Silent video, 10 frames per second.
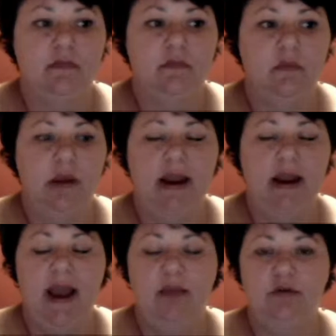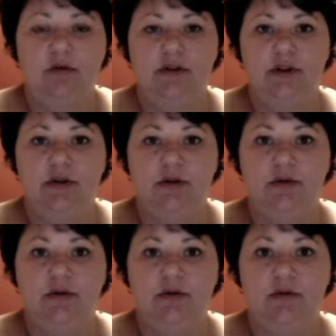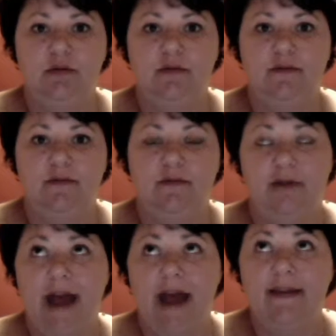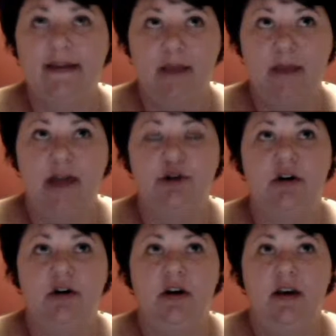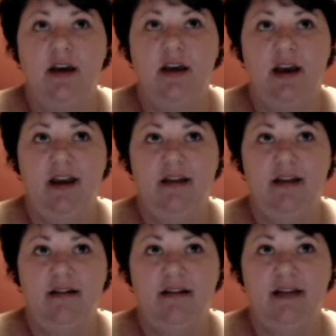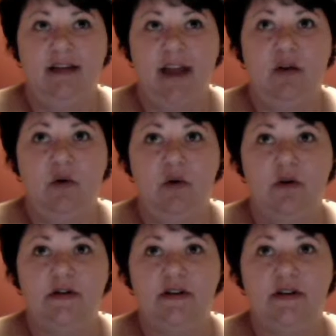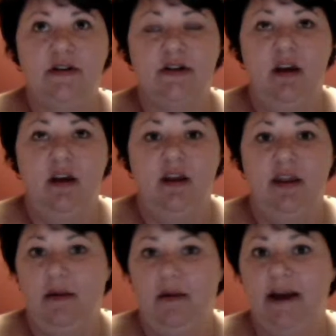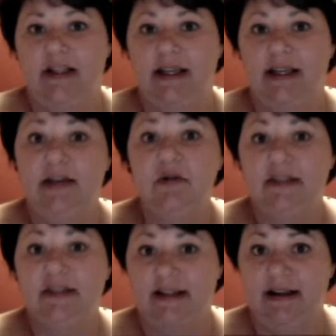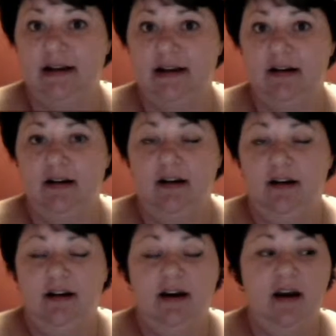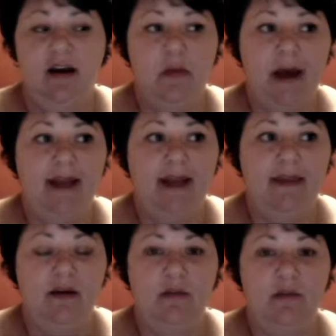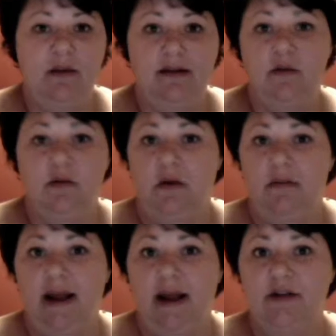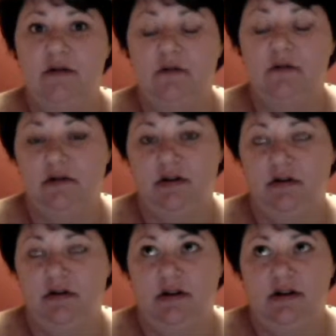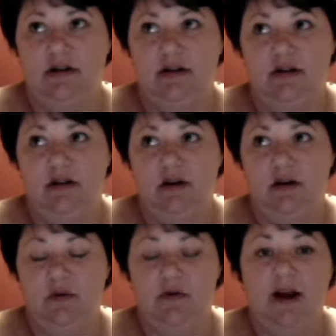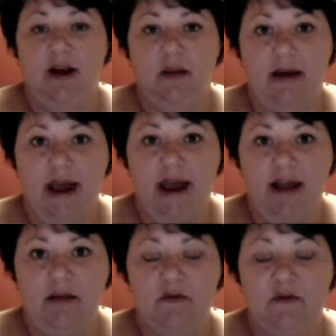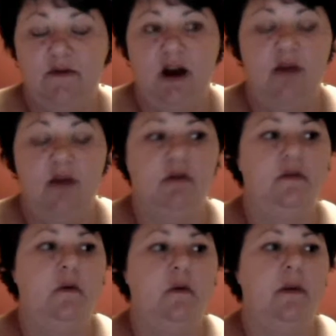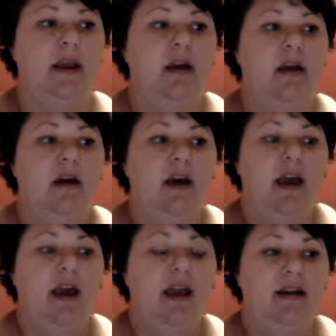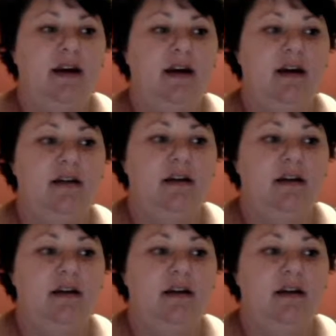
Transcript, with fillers: being able to find this major and take the courses that I'm actually interested in and combine them into one major was just it was right up my alley. It was phenomenal for me, and uh,